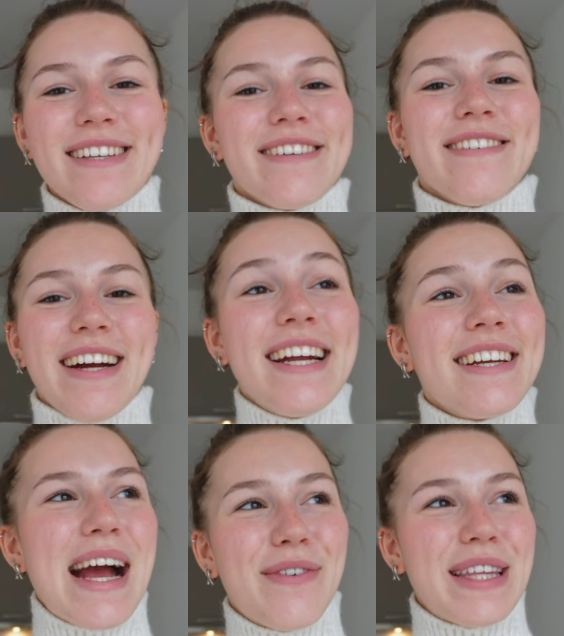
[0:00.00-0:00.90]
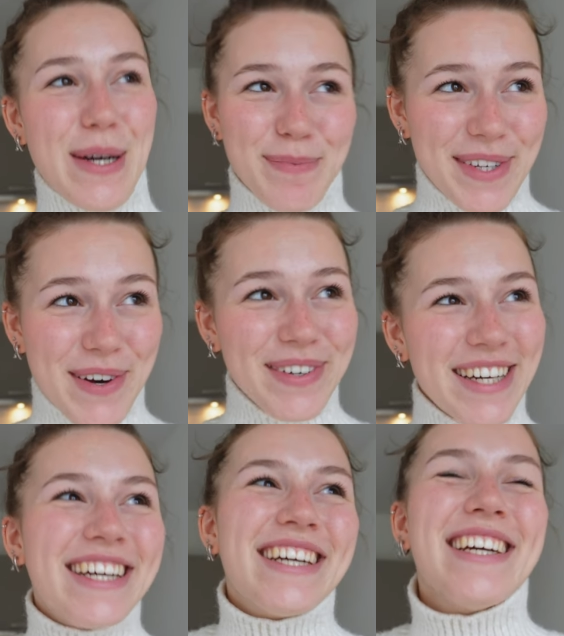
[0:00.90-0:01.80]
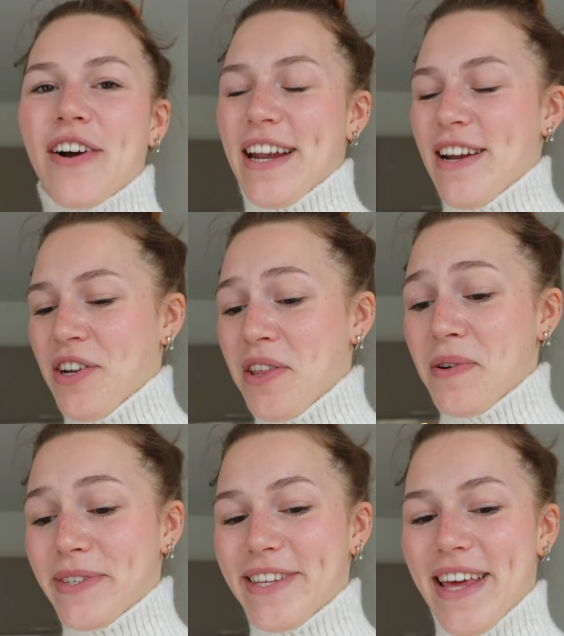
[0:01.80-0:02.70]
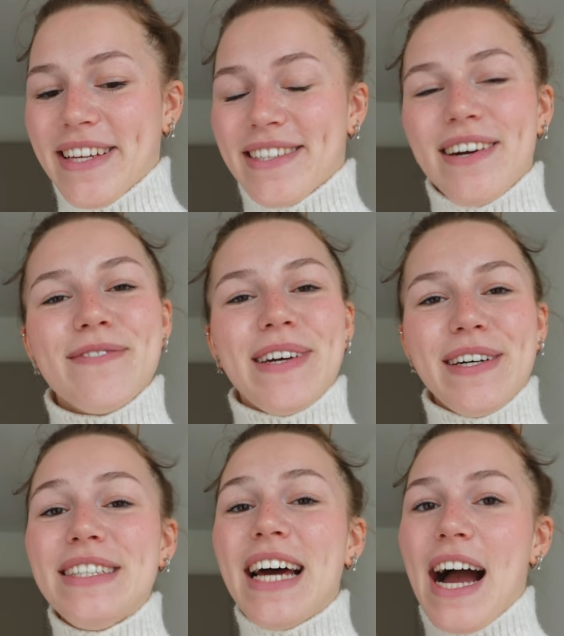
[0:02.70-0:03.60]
it look great? I really hope so. Okay, now that those things are filled,